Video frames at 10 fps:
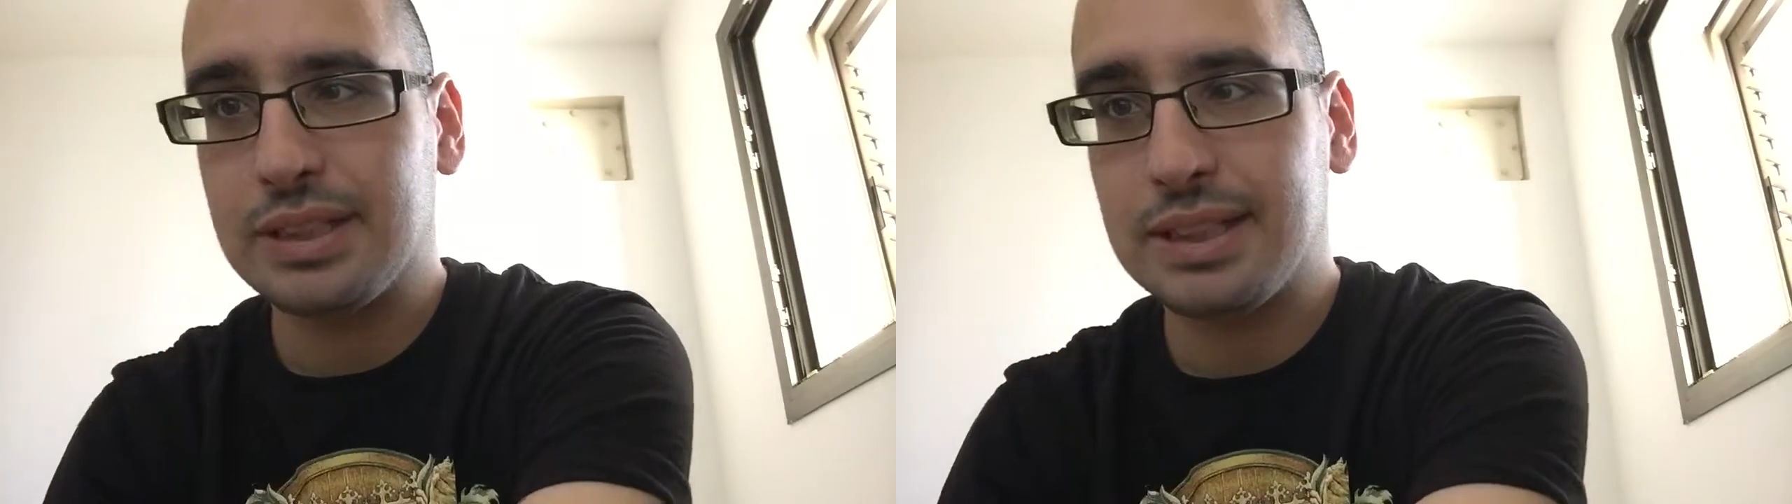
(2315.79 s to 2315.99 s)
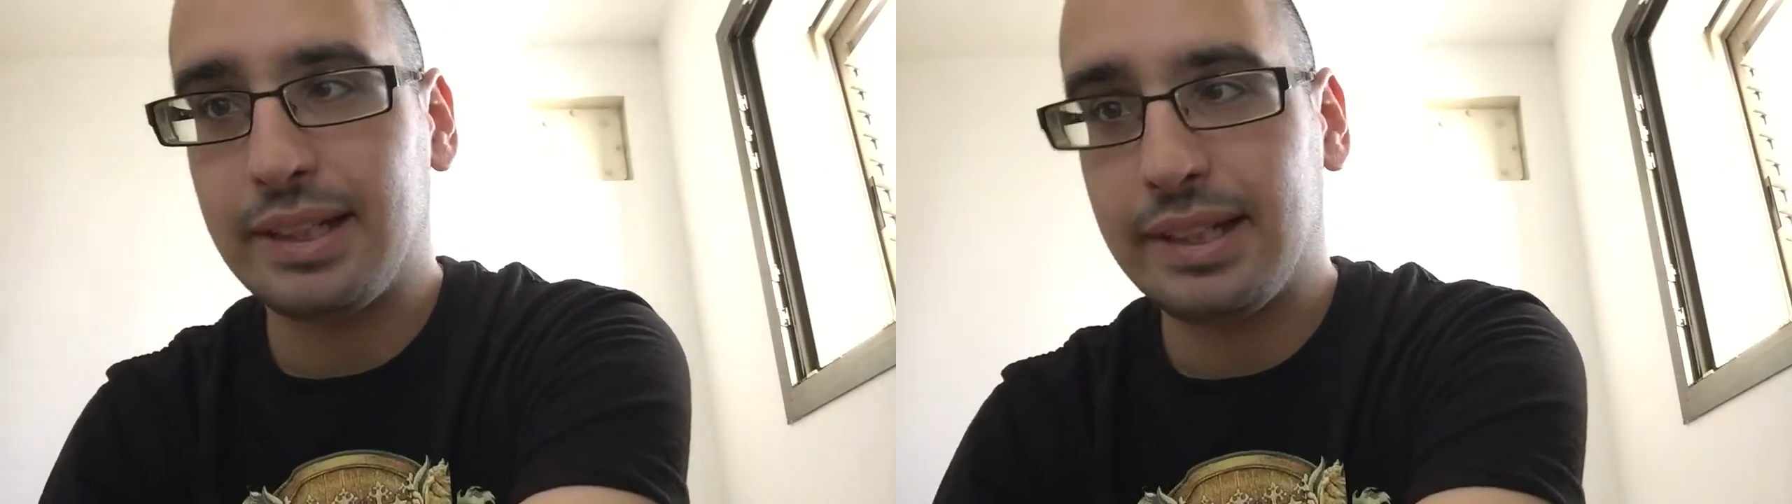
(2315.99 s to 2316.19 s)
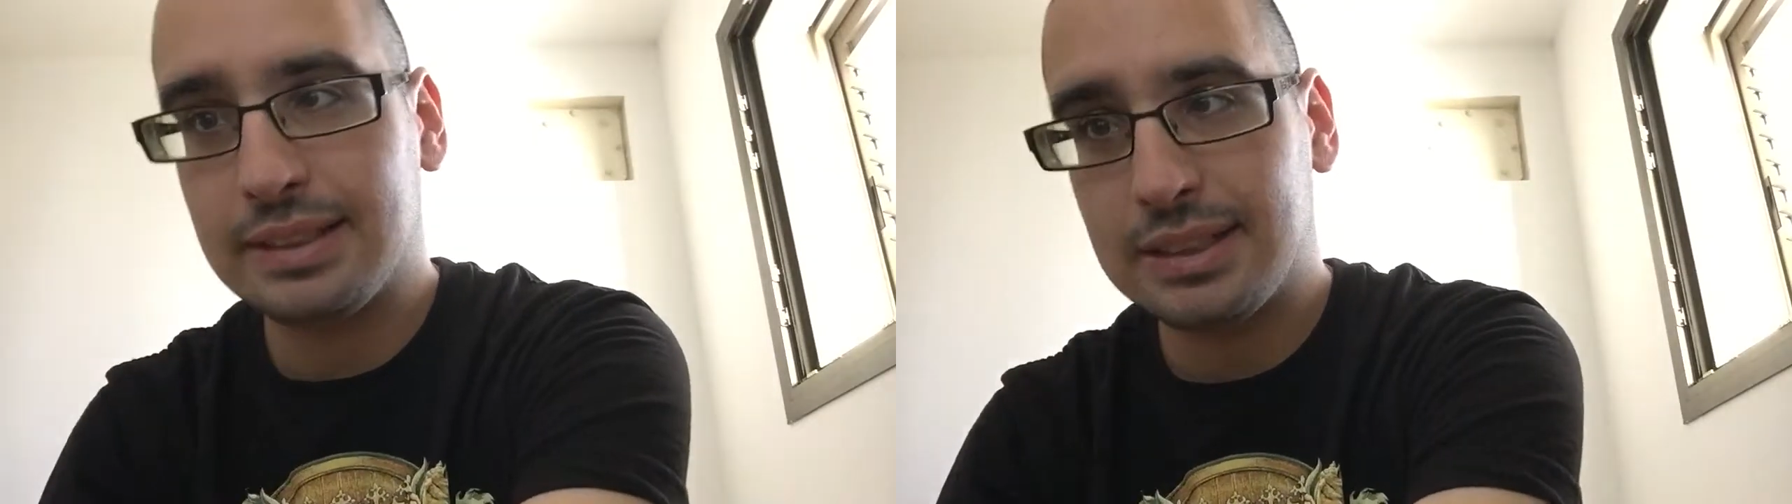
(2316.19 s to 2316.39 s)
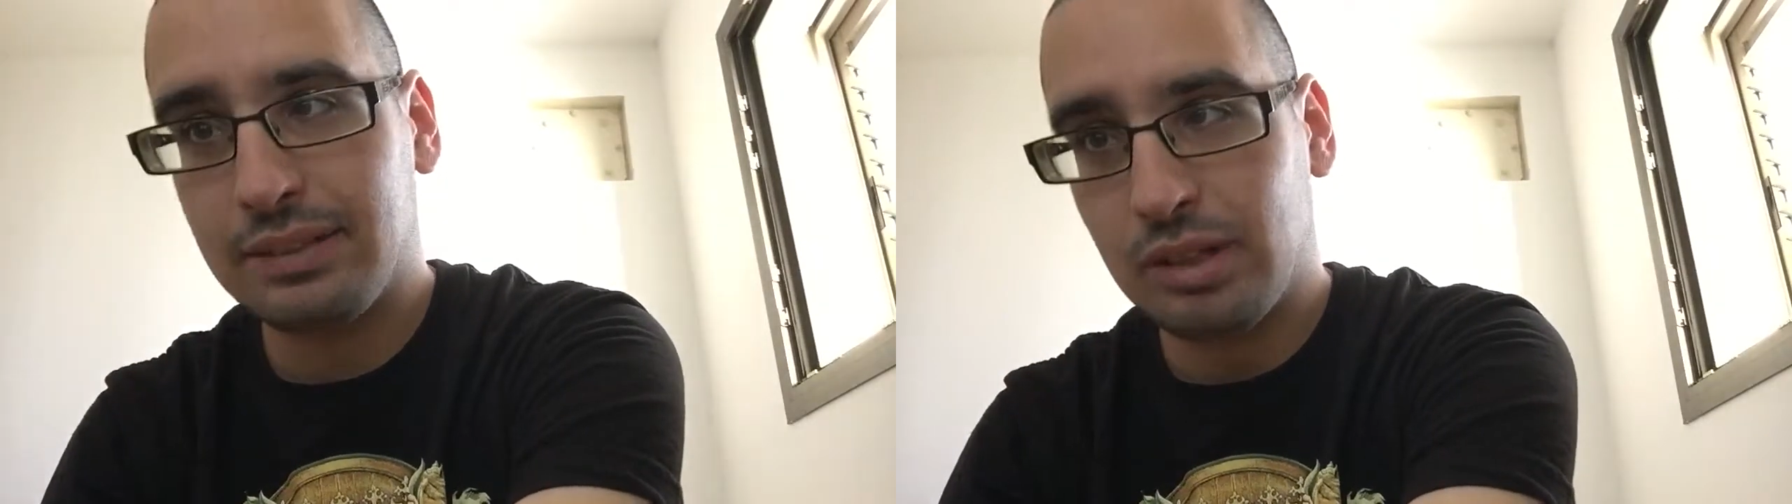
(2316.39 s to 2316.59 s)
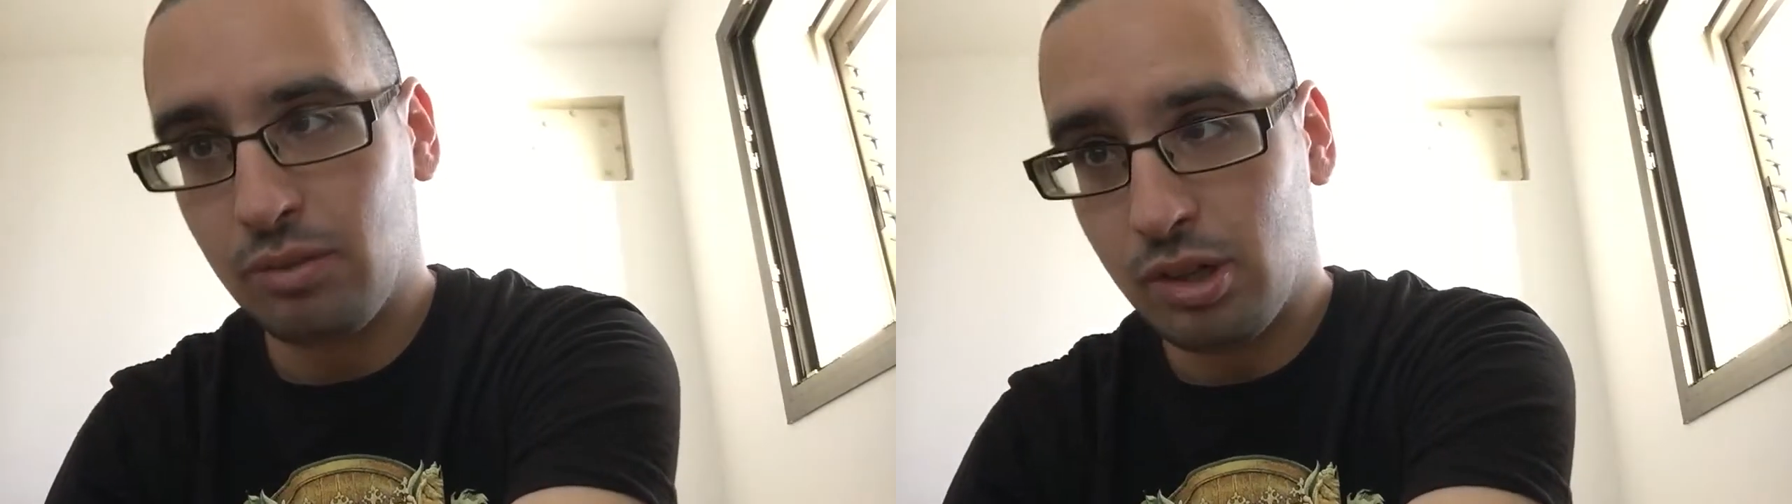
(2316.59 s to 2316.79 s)
Syrian
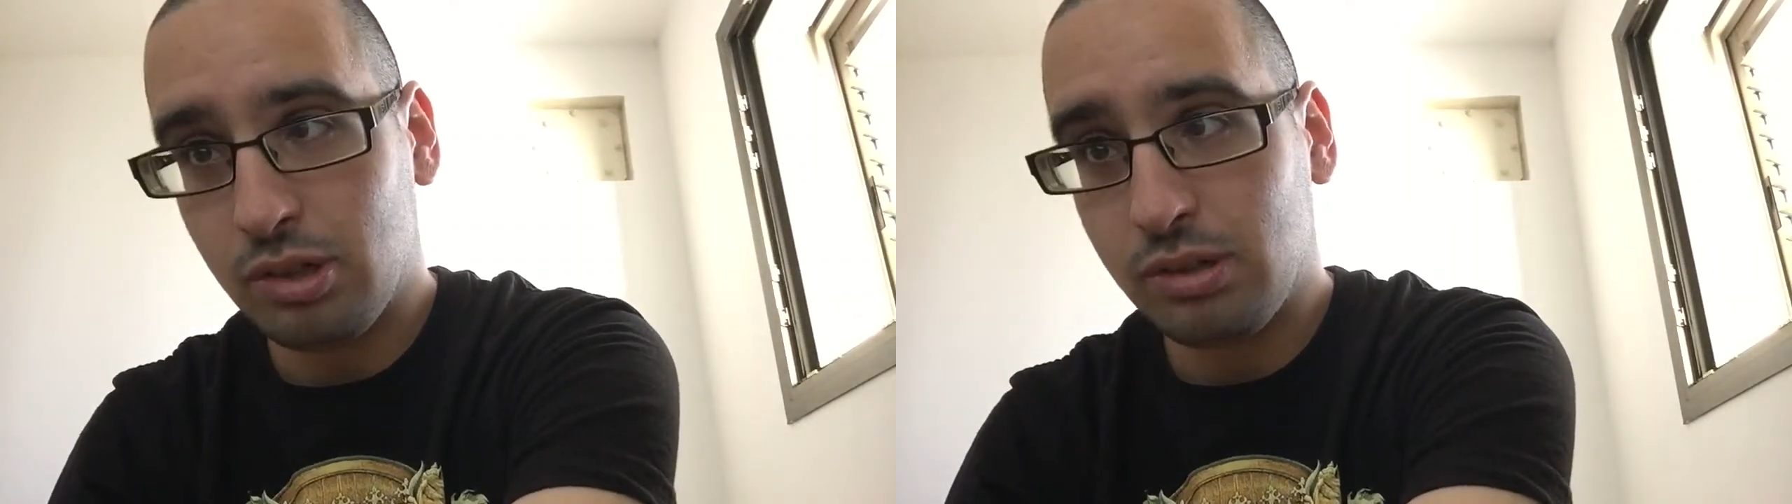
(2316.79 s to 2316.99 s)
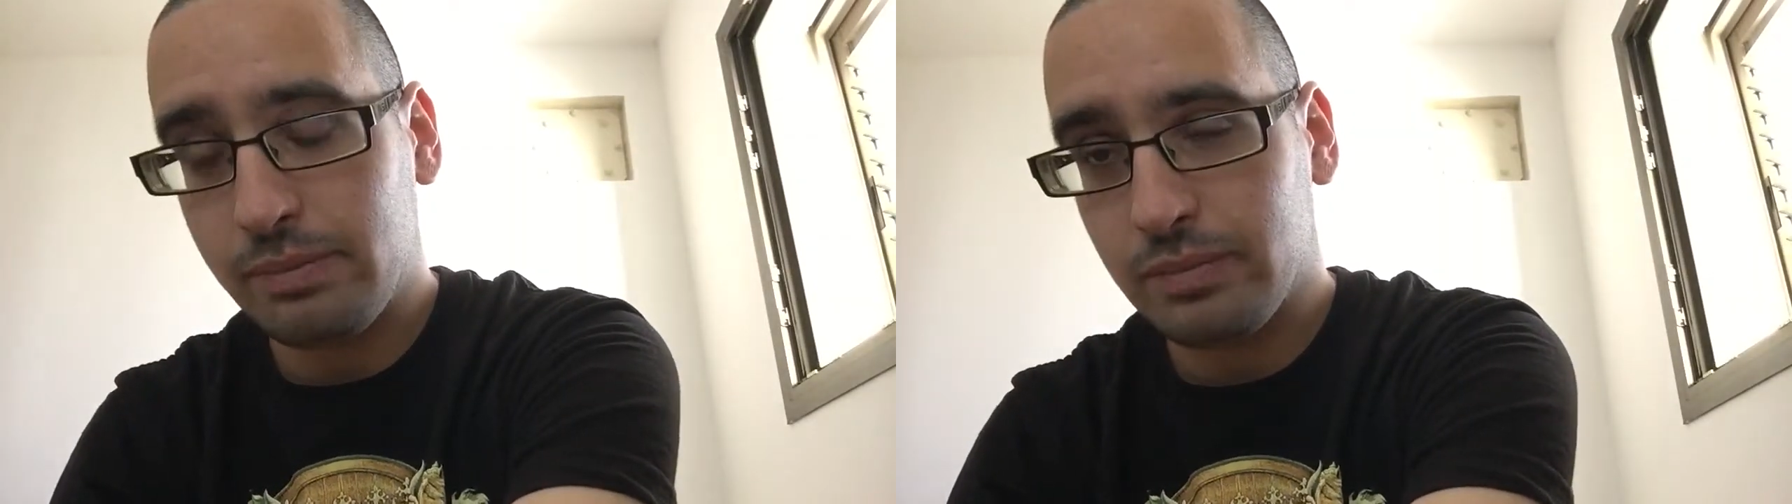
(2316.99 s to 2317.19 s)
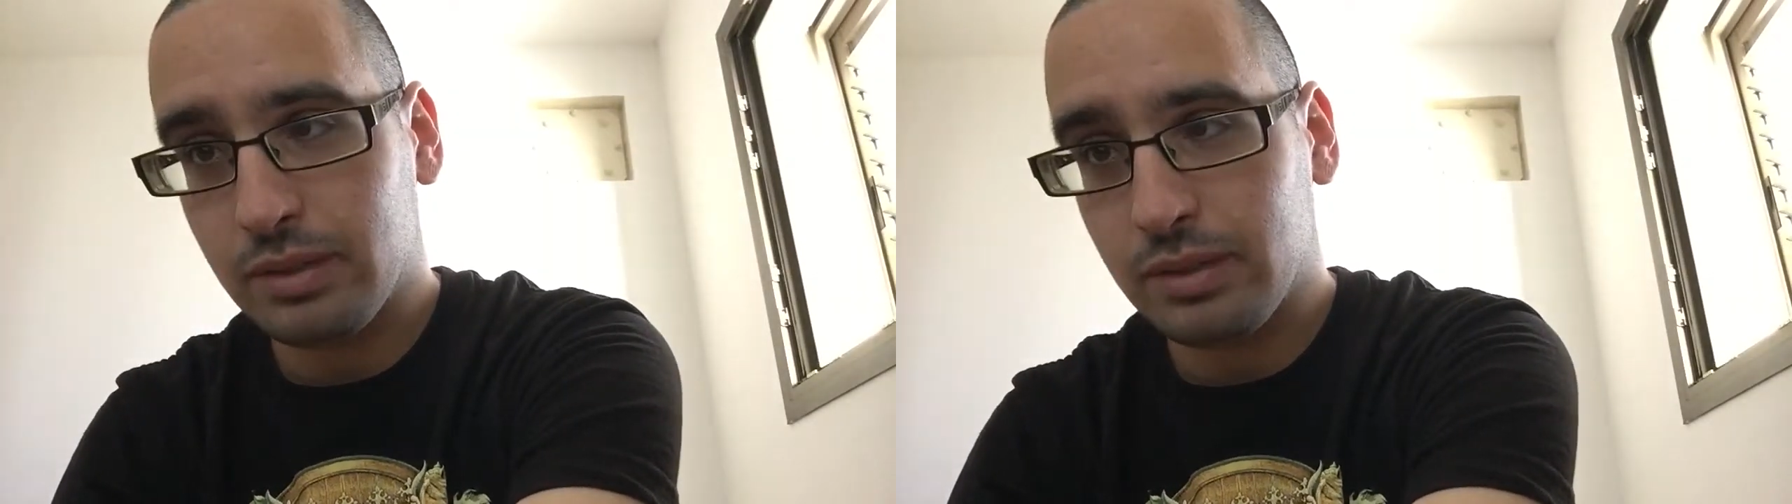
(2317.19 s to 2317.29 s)
civil war,